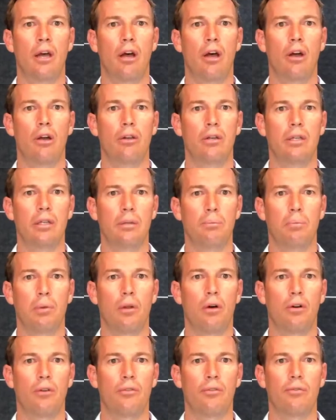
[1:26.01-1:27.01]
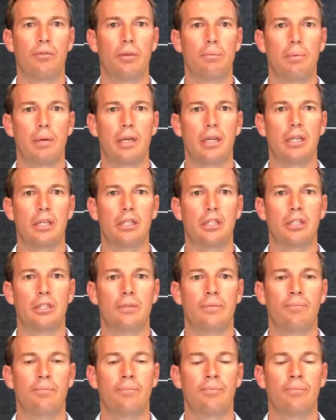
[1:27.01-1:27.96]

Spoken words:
only a block from the beach.